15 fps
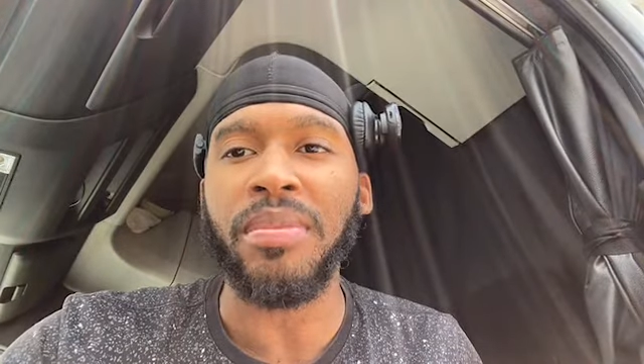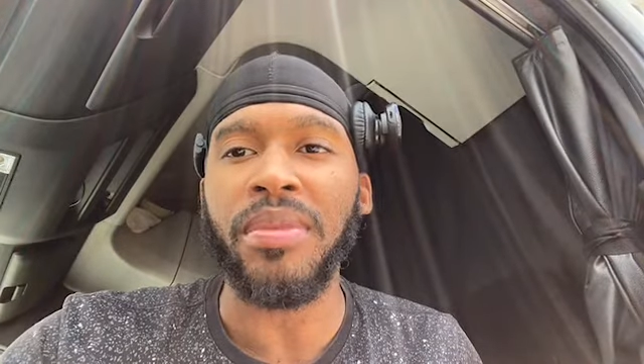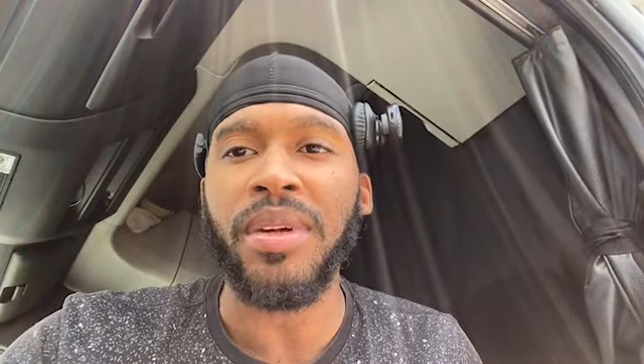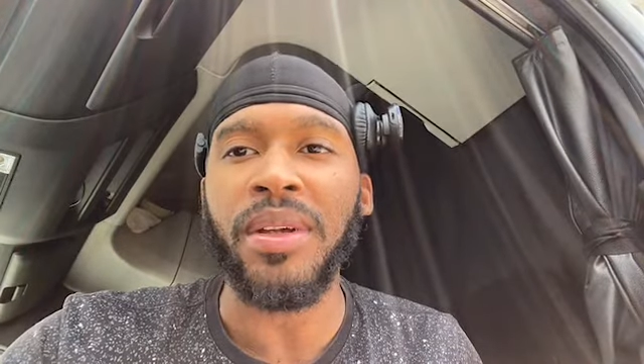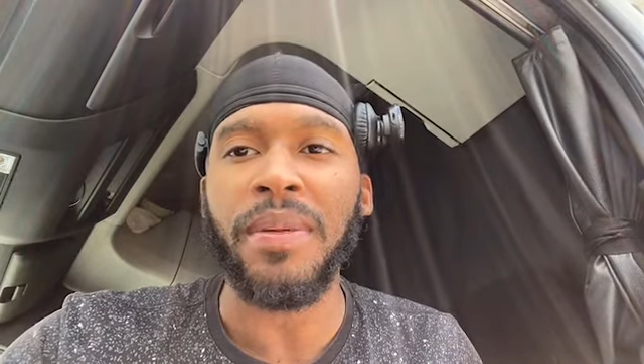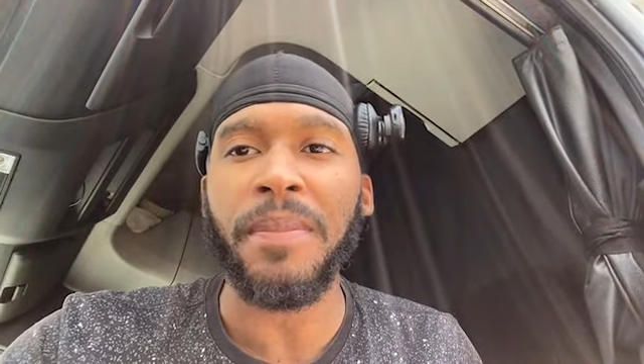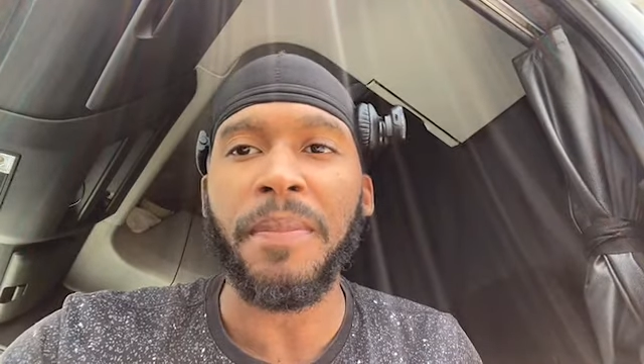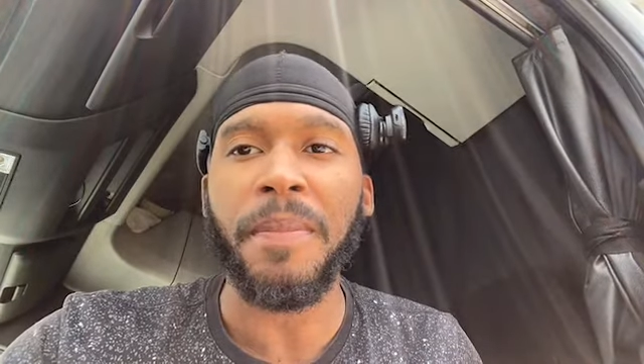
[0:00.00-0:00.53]

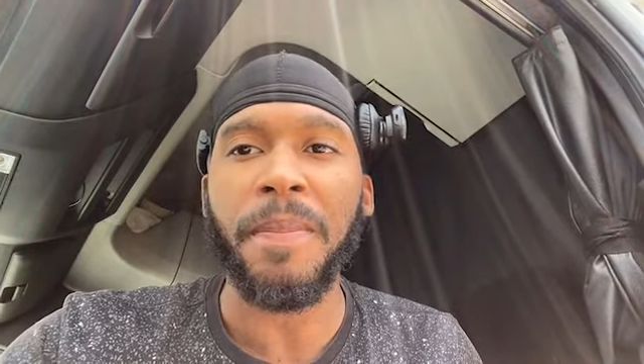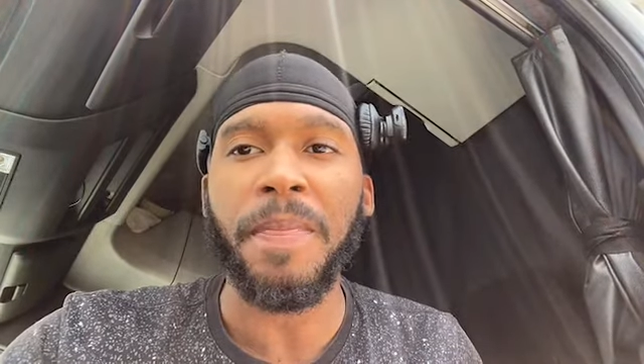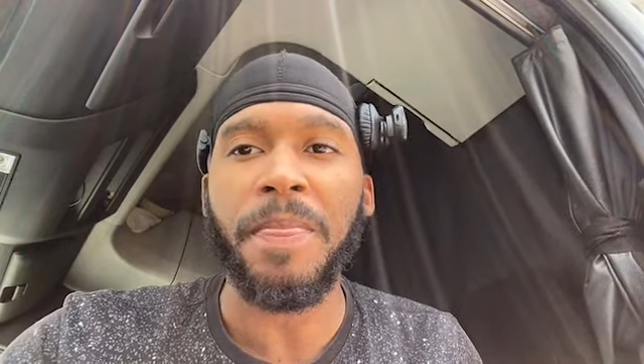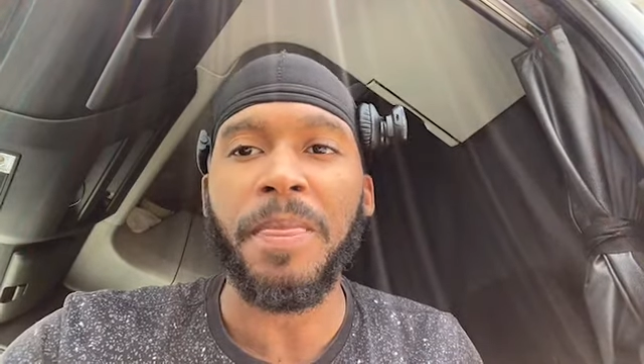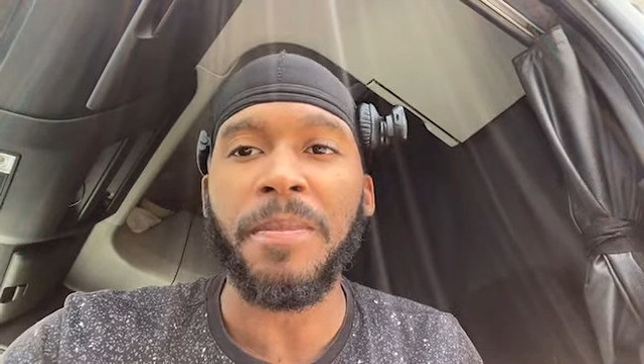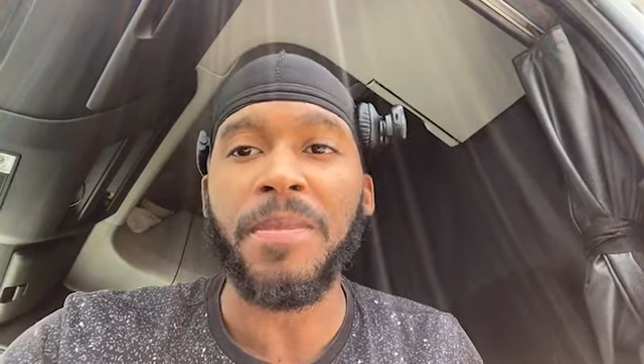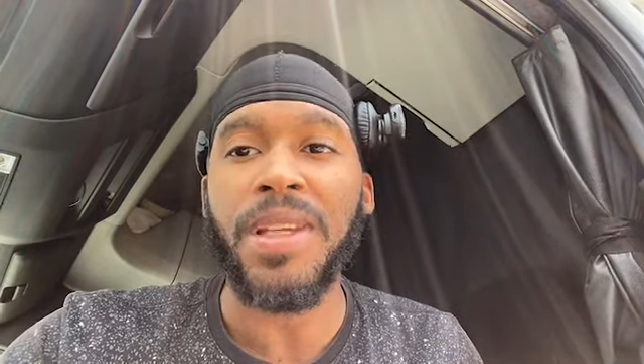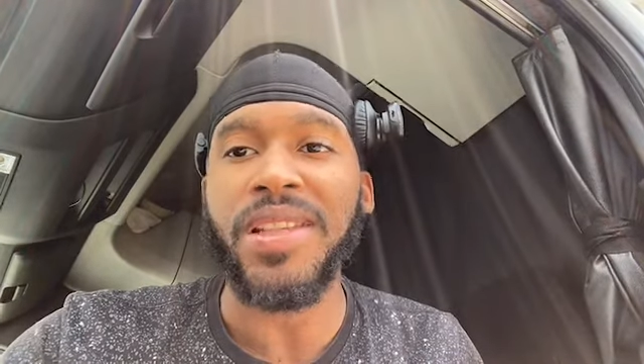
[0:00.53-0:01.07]
But
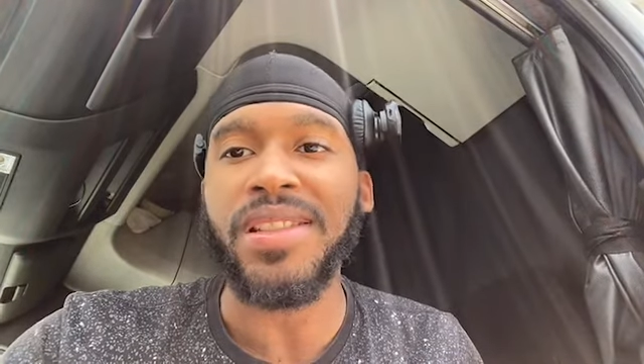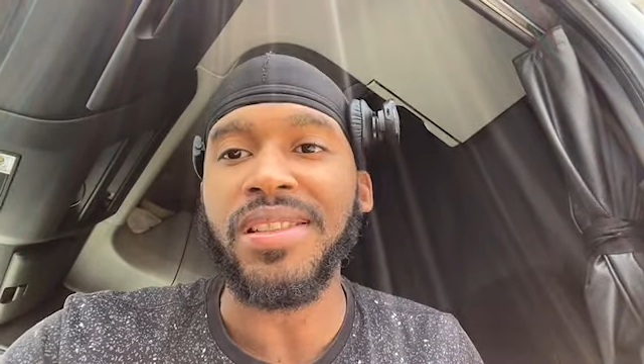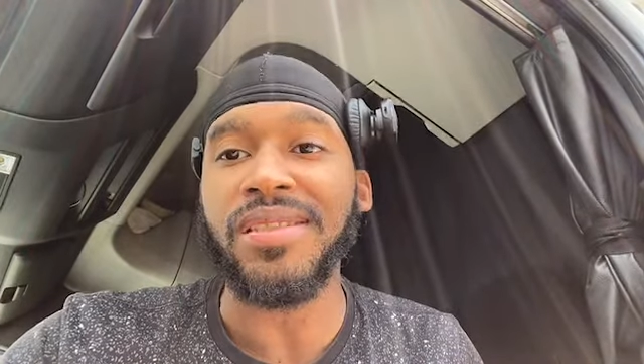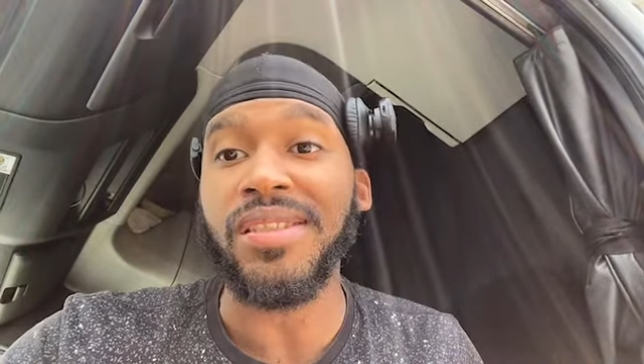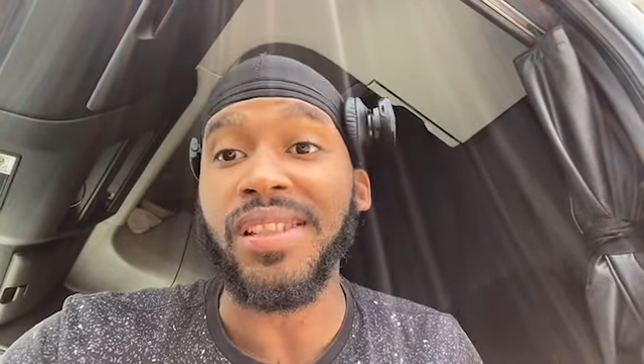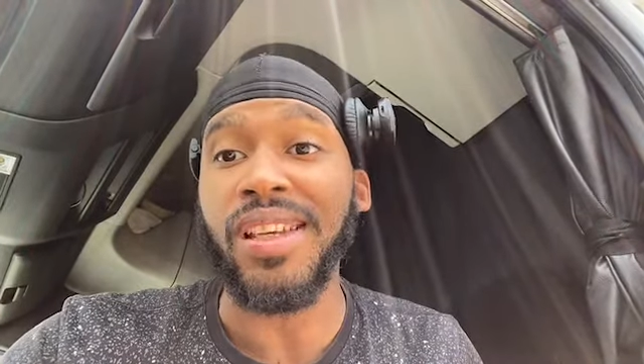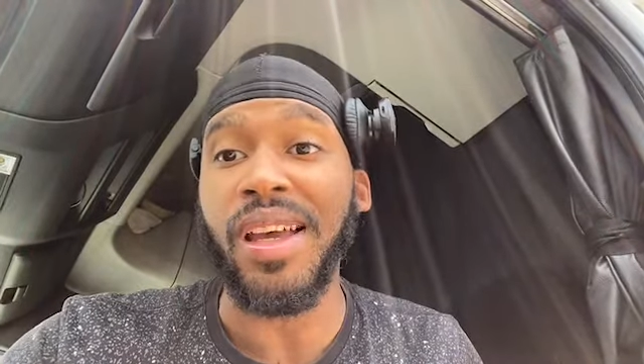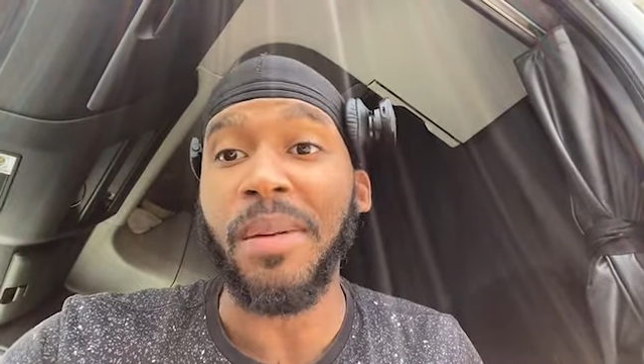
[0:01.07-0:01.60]
it
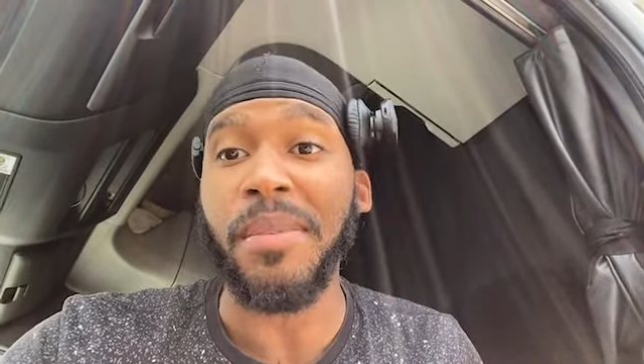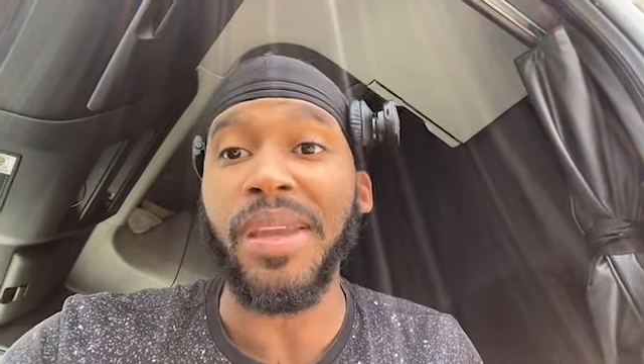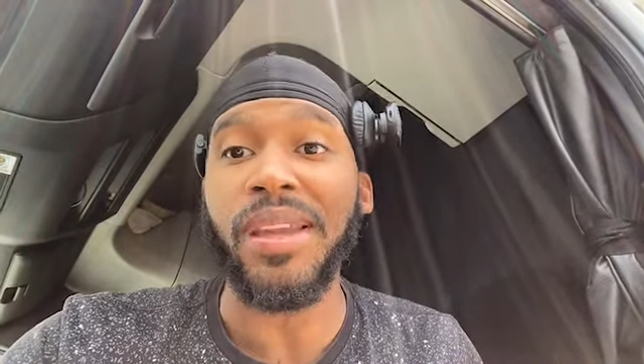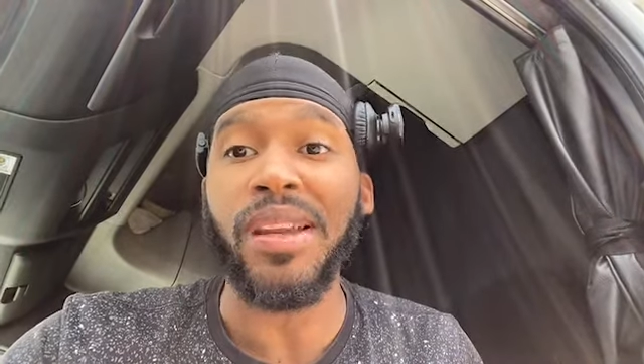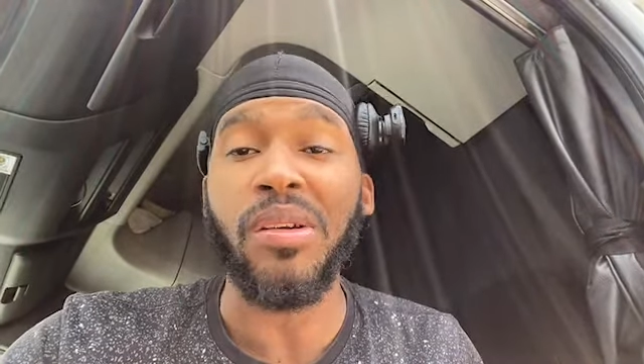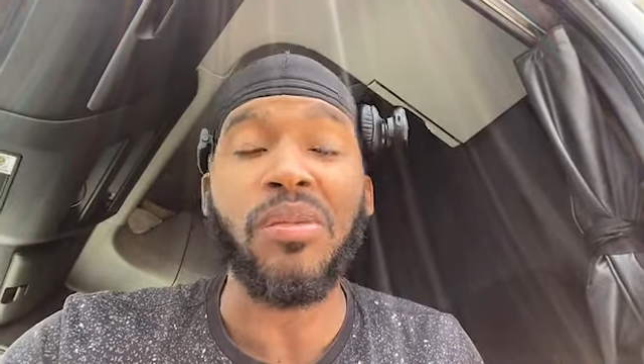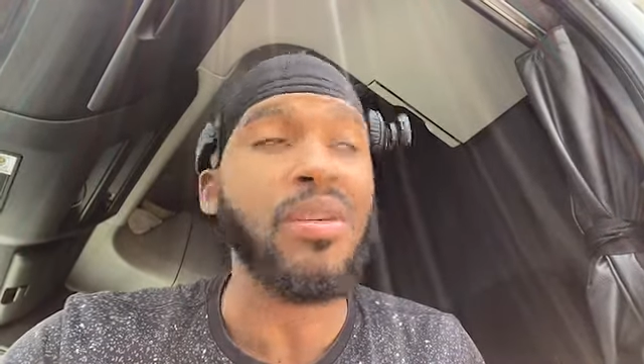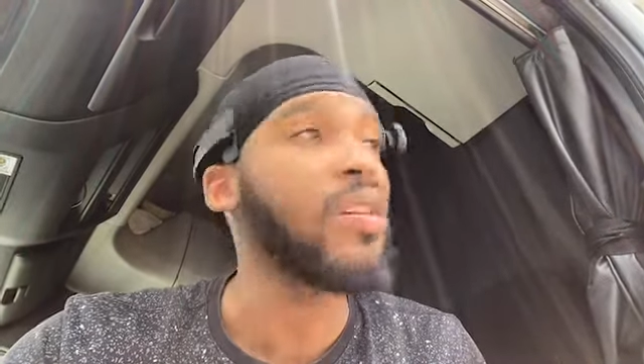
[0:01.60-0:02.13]

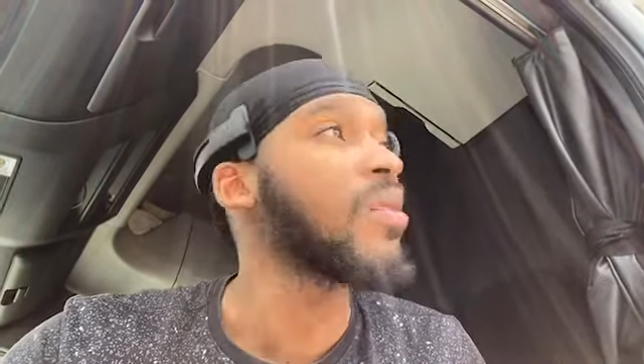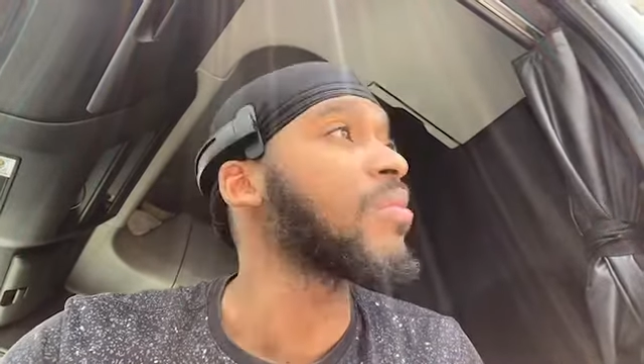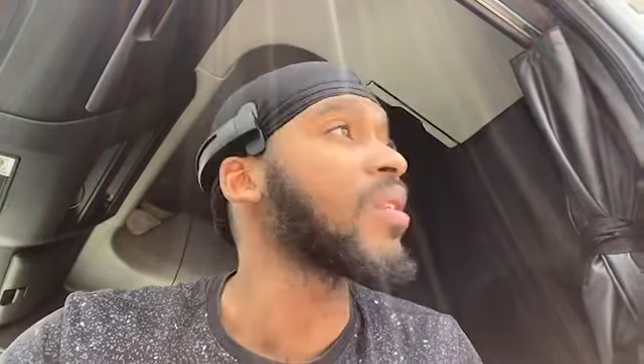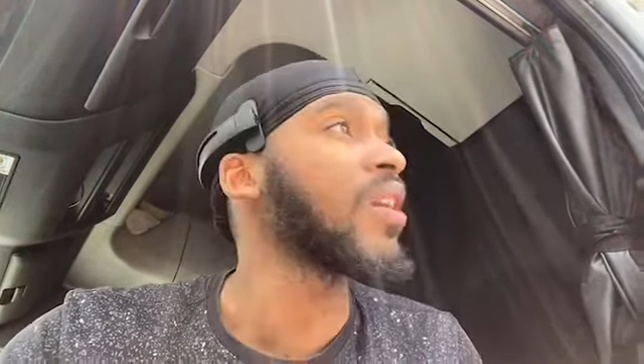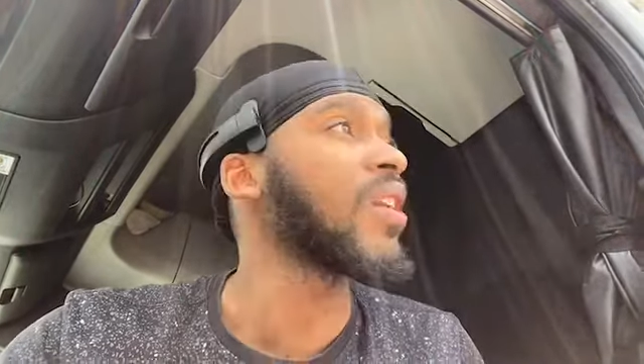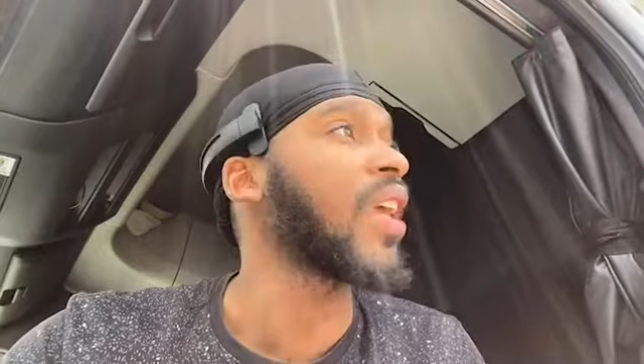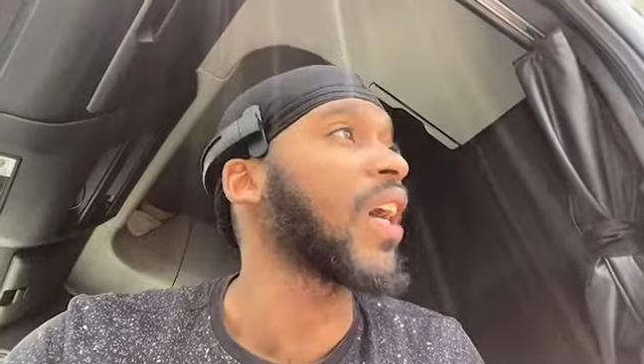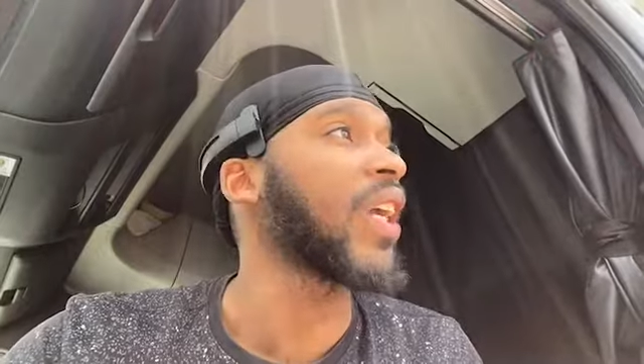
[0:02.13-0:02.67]
will
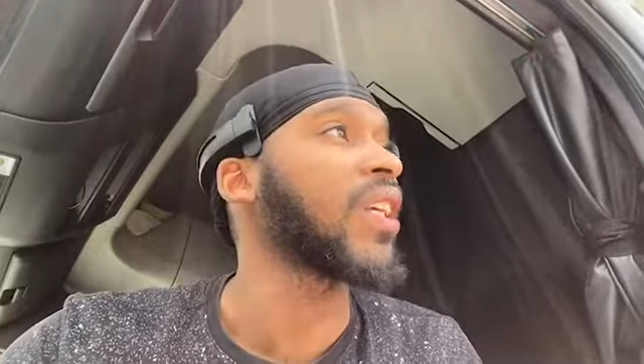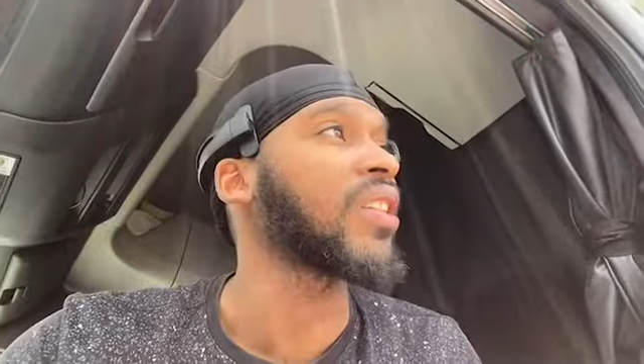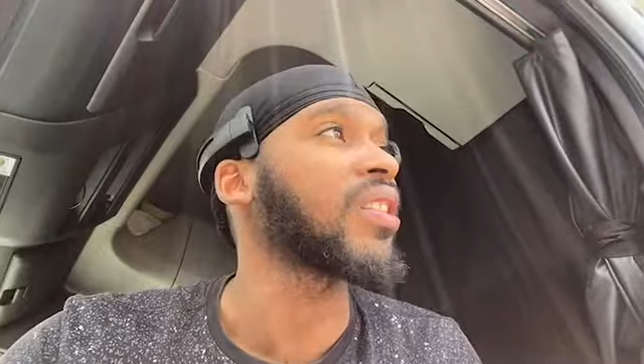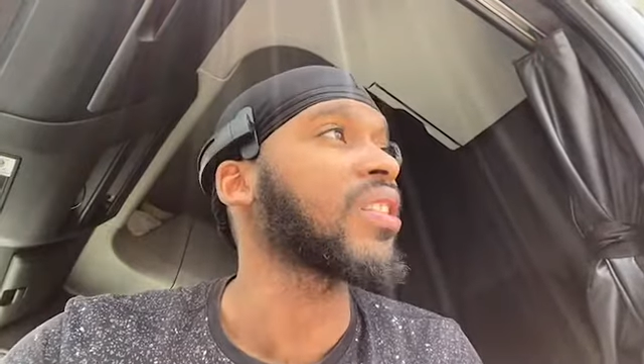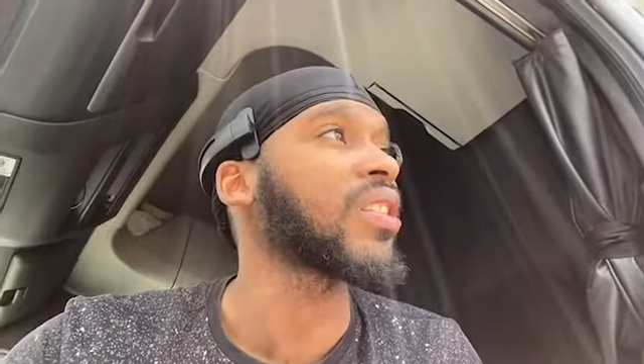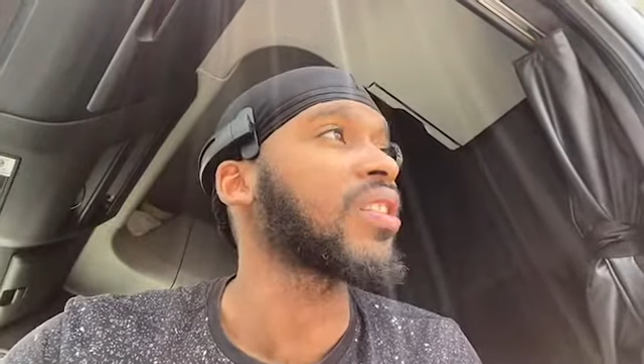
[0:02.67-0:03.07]
be nice.